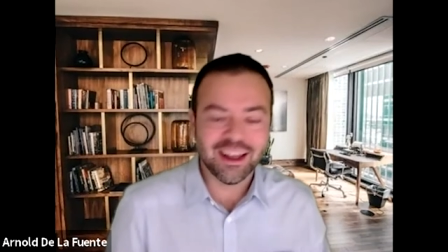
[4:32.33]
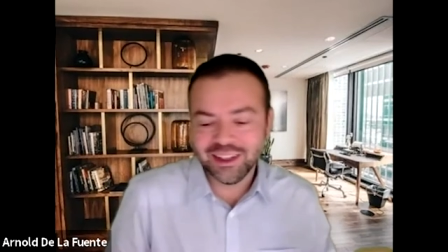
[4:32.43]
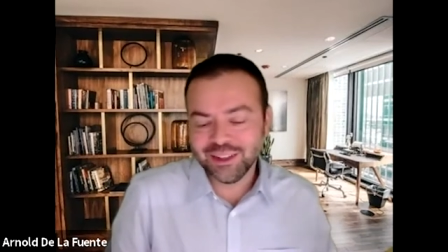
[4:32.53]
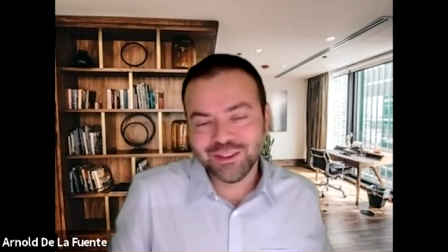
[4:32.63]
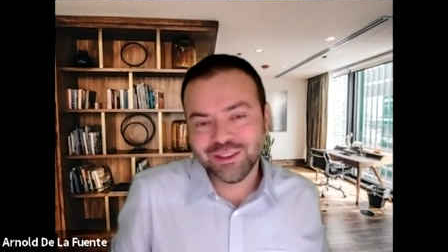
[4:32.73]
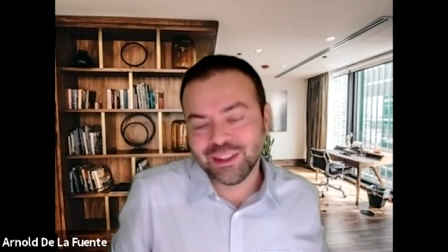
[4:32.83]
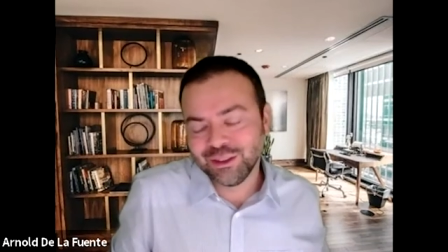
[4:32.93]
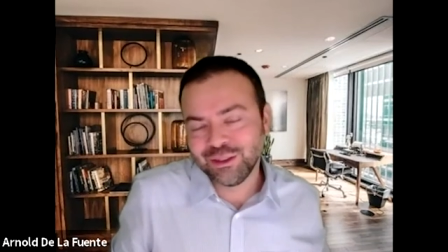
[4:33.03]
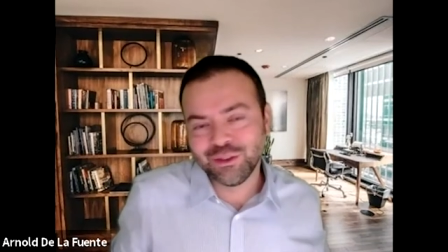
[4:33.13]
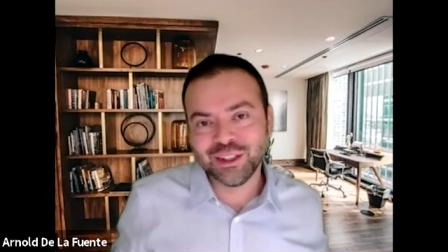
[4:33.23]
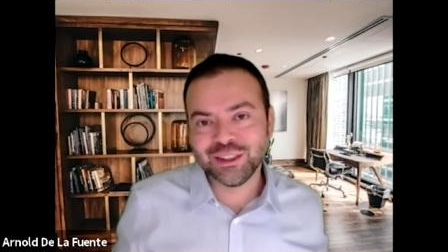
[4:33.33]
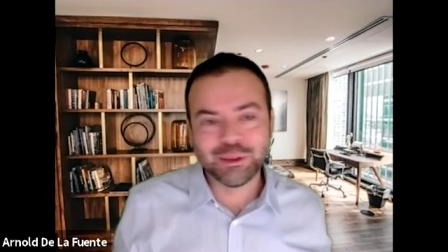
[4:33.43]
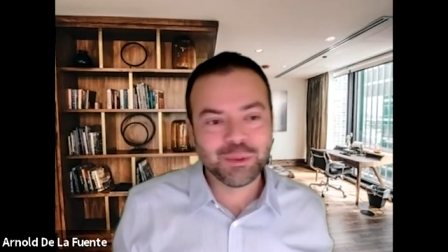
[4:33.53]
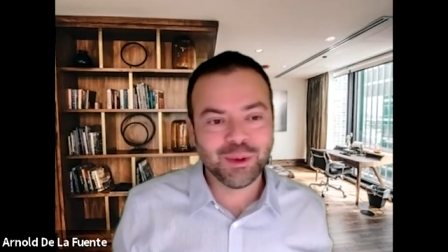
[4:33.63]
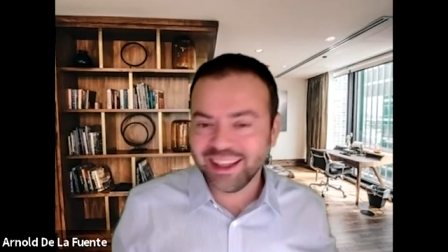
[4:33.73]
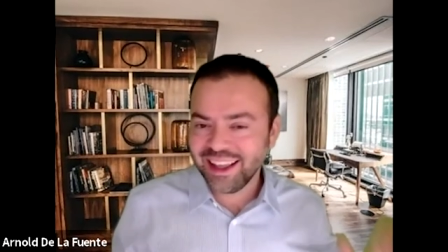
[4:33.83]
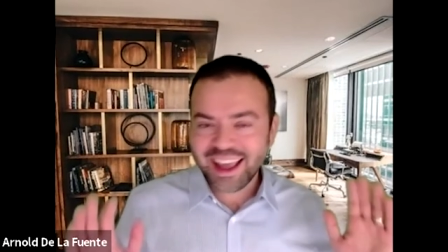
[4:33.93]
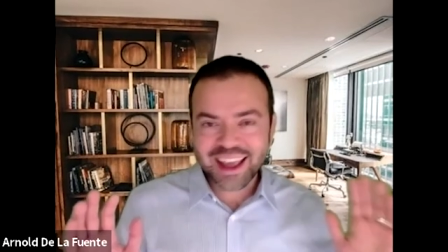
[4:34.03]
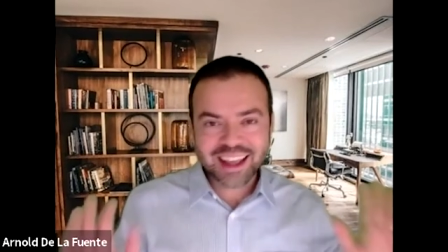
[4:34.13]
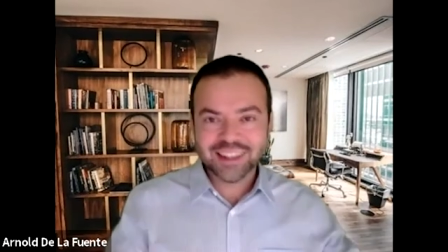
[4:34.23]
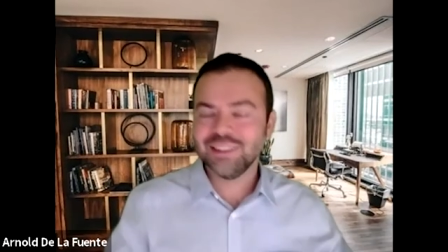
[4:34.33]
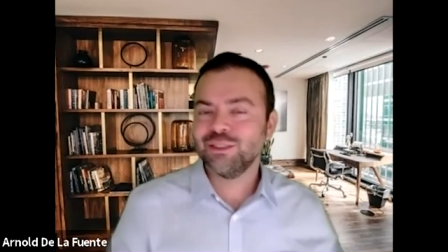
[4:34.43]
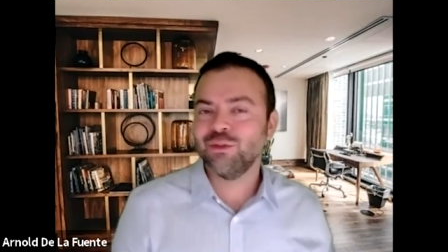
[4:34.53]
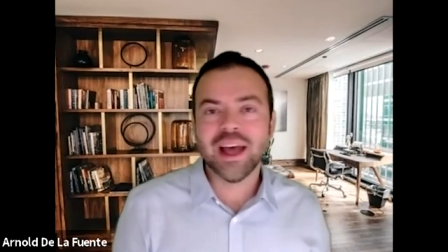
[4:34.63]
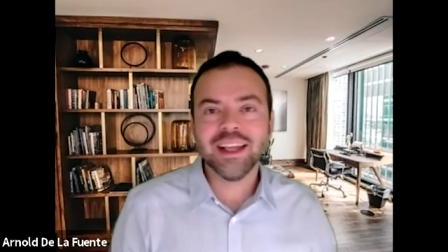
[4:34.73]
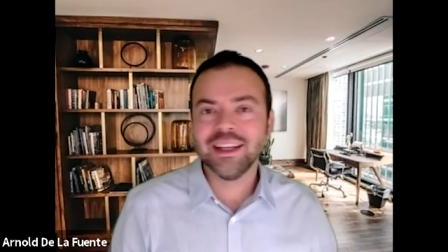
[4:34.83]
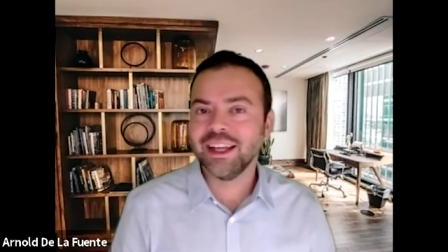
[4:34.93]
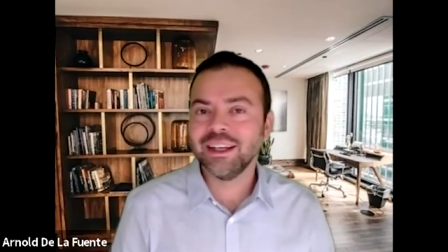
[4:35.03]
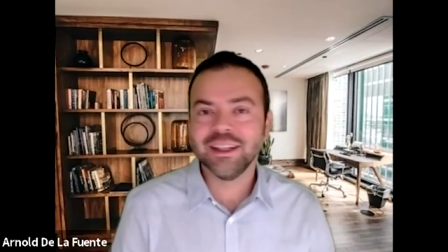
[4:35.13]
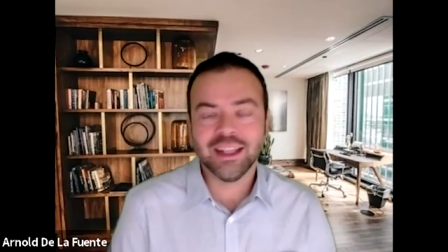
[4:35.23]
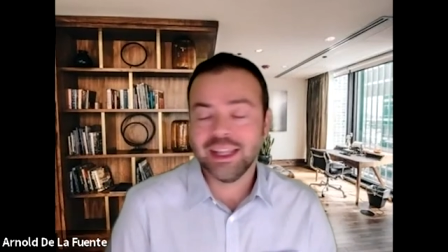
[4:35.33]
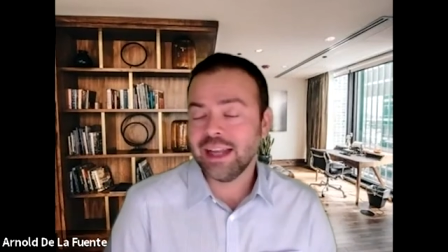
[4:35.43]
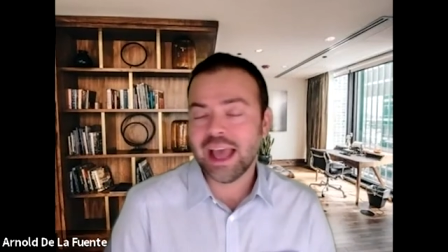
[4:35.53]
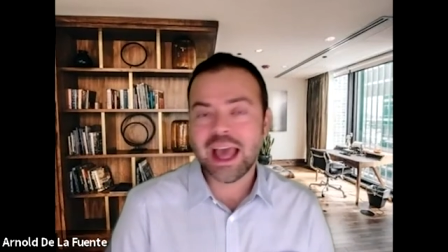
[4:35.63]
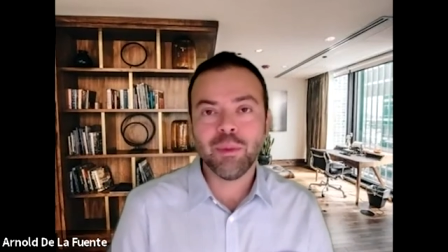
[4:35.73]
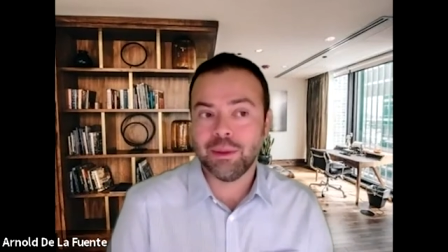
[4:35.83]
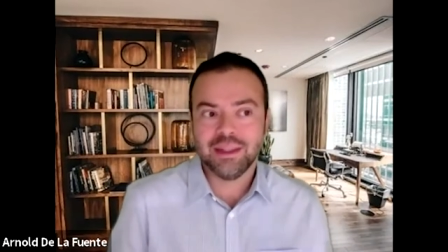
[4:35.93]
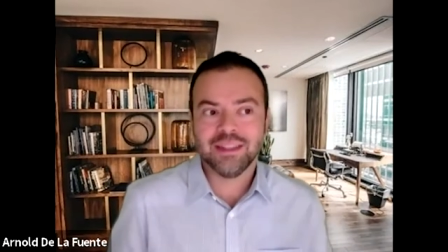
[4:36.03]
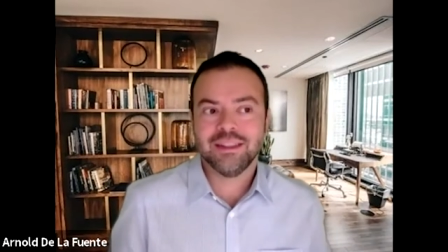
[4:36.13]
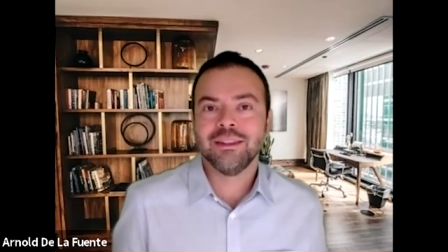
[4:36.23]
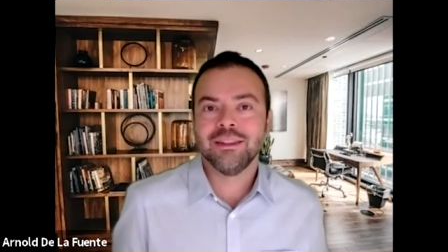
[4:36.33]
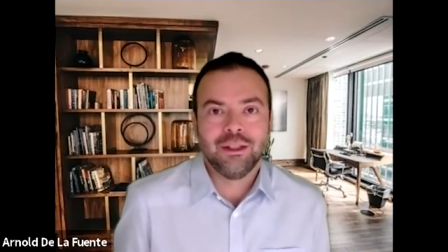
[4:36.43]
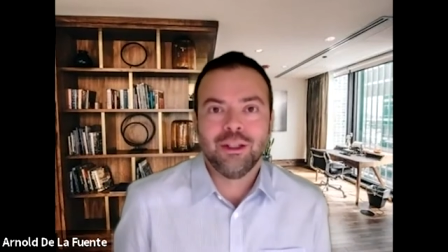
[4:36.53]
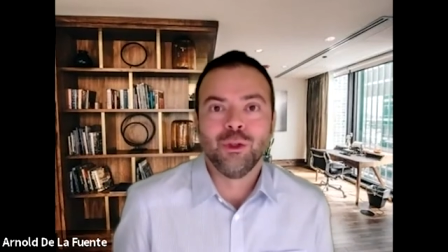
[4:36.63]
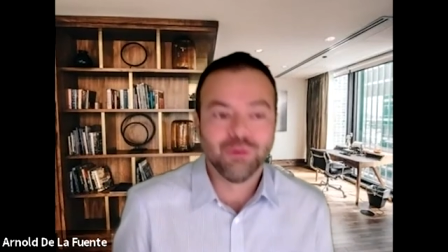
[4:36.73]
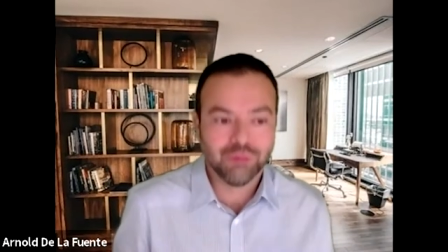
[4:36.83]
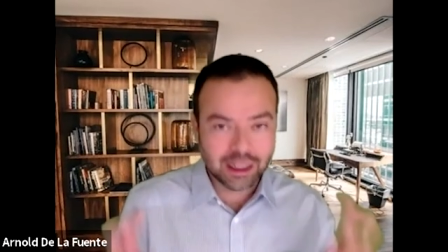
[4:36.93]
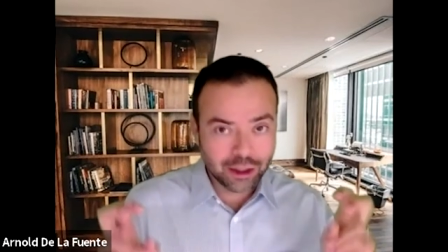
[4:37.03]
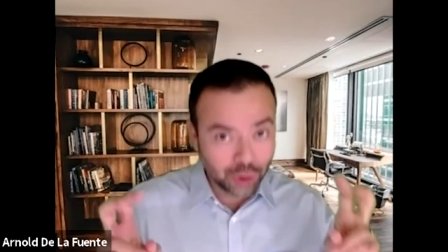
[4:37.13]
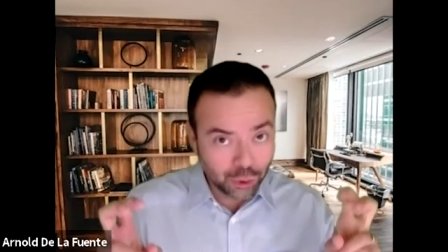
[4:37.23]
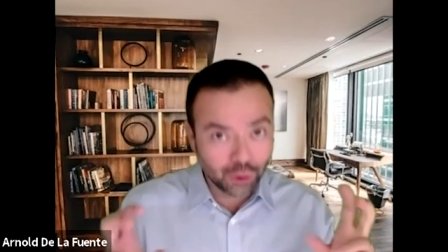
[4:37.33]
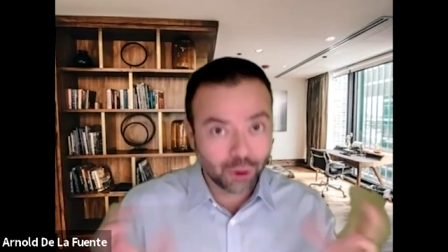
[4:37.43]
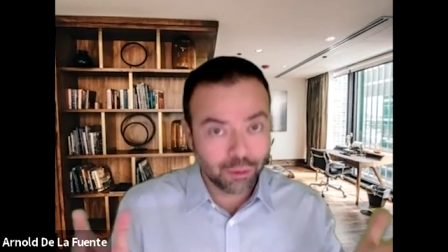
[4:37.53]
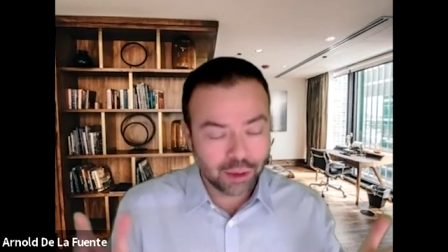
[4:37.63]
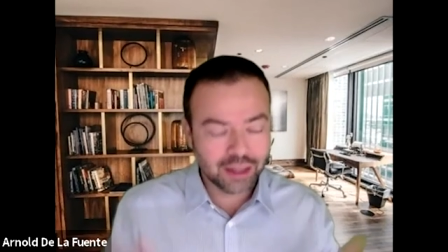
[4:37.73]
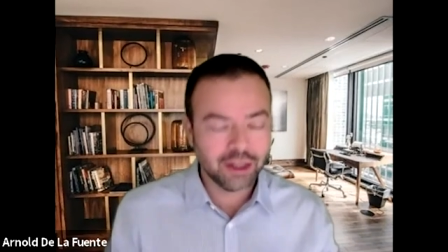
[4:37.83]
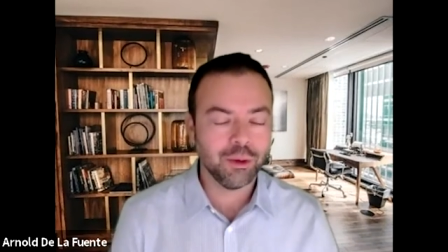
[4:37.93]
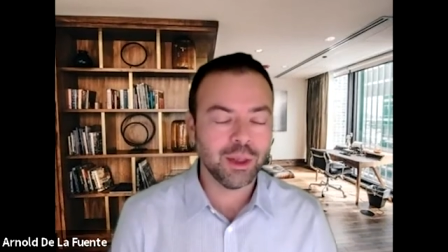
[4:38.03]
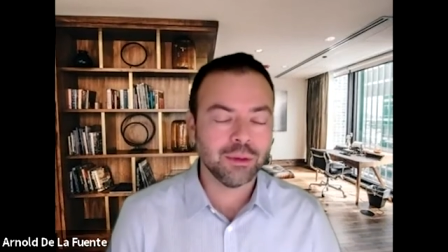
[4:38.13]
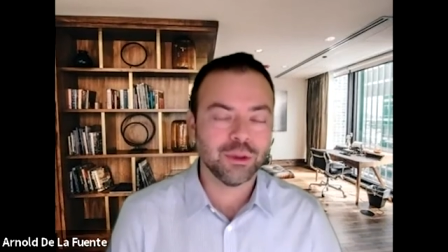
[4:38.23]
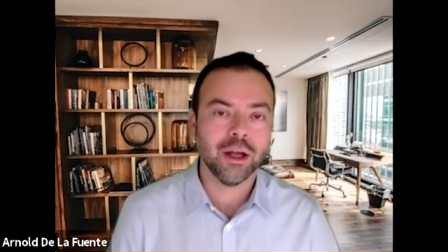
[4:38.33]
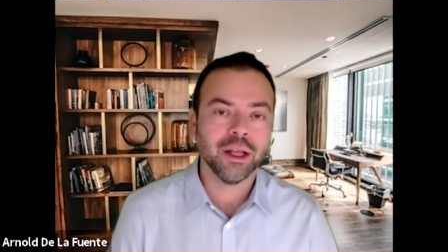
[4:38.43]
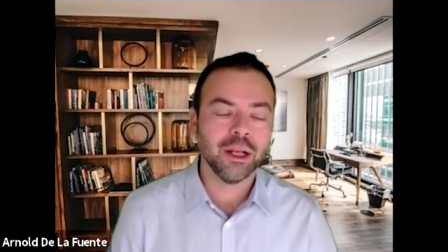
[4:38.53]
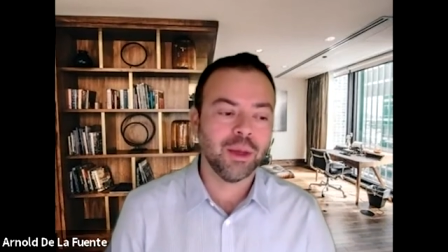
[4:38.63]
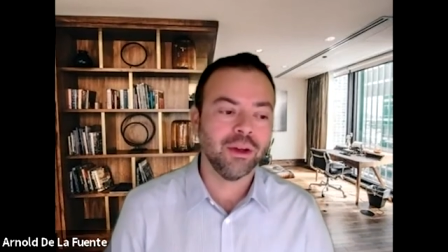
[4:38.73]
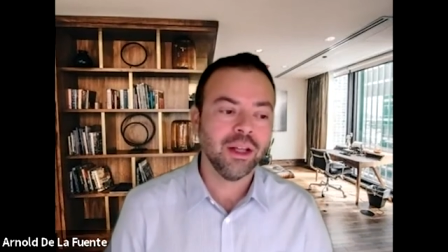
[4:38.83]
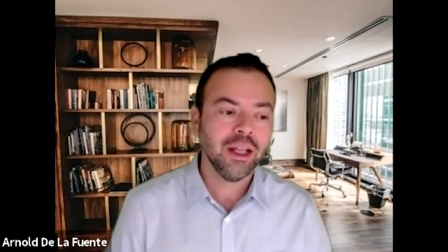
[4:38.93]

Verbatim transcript: And it was it was a very simple, like, hey, it's fine, let it let it happen. I mean, this is the new kind of the new norm, right? That everybody's talking about.